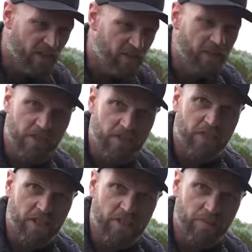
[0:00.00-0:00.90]
These engines
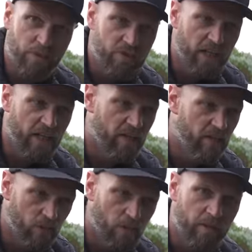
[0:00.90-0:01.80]
actually push out
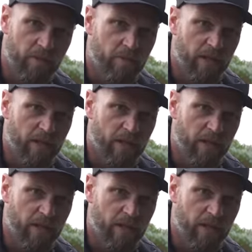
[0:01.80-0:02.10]
quite a bit of